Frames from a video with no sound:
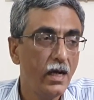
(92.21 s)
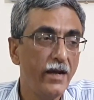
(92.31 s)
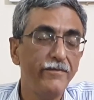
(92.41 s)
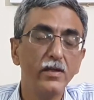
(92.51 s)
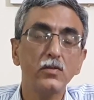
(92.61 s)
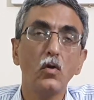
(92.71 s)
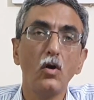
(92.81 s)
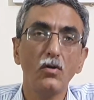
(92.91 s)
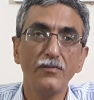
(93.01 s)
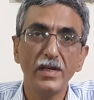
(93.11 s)
FX
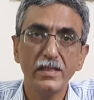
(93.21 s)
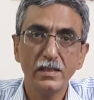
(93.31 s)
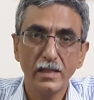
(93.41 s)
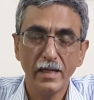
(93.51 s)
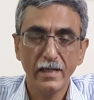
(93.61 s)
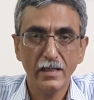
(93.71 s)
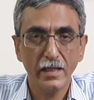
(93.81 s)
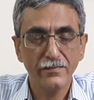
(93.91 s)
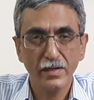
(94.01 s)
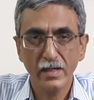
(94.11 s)
always,
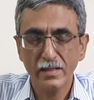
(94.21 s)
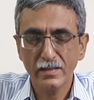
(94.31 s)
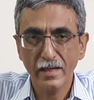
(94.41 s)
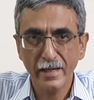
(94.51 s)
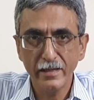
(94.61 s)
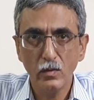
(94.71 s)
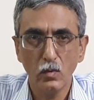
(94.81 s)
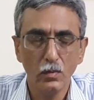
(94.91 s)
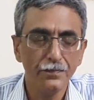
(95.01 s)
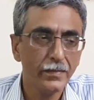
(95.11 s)
as far as I know,